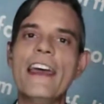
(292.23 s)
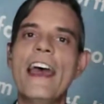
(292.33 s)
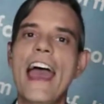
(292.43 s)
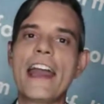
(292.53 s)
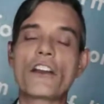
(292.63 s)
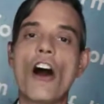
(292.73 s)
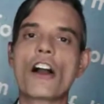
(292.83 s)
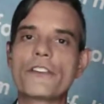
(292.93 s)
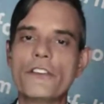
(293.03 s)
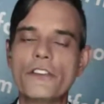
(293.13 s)
and
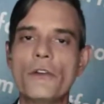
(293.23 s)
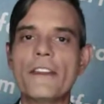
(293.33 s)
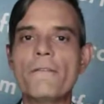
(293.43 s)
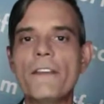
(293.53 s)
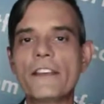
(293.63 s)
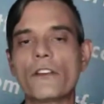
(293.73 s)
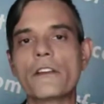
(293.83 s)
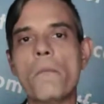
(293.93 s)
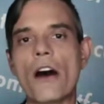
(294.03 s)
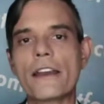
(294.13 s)
Congress is doing, the fiscal
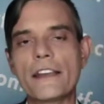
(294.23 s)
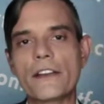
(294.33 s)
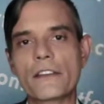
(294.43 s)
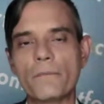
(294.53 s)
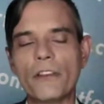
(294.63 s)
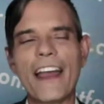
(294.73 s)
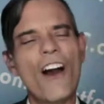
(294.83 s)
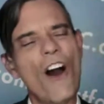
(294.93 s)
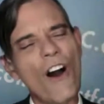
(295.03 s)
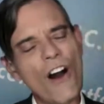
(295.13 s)
and monetary supply.
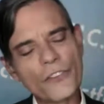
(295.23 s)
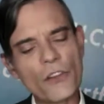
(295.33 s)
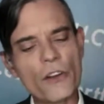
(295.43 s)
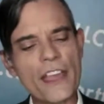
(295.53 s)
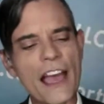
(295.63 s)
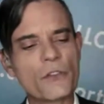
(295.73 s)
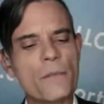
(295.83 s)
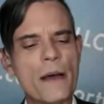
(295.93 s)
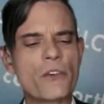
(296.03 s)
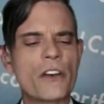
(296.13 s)
Also, you have to
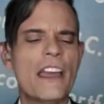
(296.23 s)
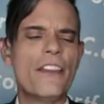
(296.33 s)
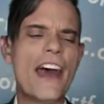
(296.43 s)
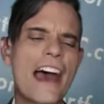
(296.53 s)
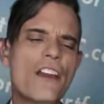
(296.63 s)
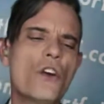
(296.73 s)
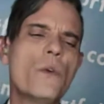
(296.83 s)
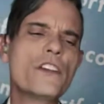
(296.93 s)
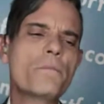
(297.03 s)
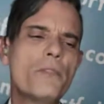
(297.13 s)
remember that
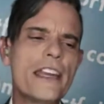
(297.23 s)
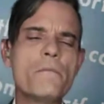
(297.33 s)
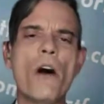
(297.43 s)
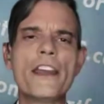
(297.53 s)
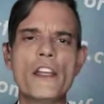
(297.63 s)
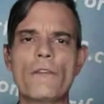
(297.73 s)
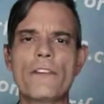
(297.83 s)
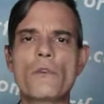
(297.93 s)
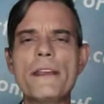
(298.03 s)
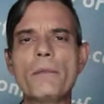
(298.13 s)
when you're putting money over there,
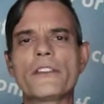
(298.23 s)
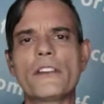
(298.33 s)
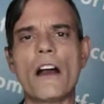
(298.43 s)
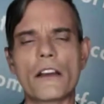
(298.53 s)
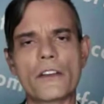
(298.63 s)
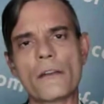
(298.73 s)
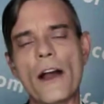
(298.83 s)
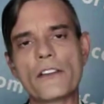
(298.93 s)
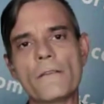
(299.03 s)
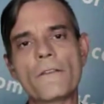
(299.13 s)
when people start talking
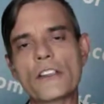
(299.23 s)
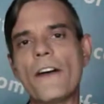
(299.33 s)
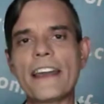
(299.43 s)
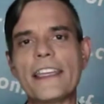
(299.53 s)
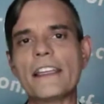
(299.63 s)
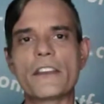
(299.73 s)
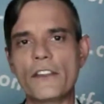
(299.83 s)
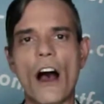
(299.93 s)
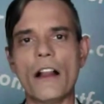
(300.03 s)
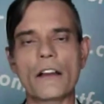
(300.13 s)
about diversifying against the
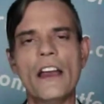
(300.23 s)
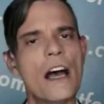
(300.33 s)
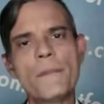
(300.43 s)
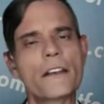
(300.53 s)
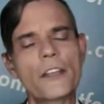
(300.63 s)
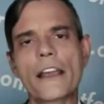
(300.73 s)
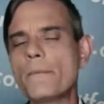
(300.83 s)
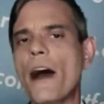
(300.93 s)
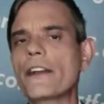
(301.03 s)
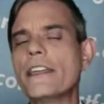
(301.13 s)
dollar, I'm not talking
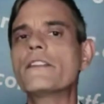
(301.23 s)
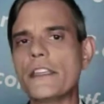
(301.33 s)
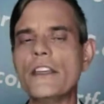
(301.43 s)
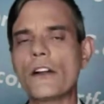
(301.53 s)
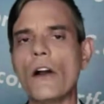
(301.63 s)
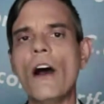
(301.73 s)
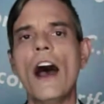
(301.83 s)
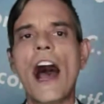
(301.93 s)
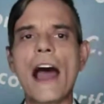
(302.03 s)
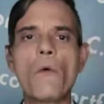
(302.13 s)
about against the euro.
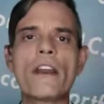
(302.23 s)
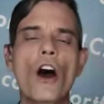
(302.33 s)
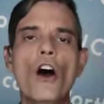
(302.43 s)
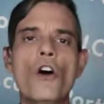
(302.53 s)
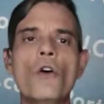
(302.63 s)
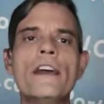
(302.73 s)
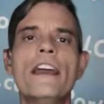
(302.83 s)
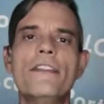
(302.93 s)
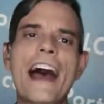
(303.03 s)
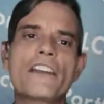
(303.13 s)
I want to own
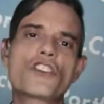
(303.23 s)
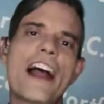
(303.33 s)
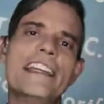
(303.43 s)
that Chinese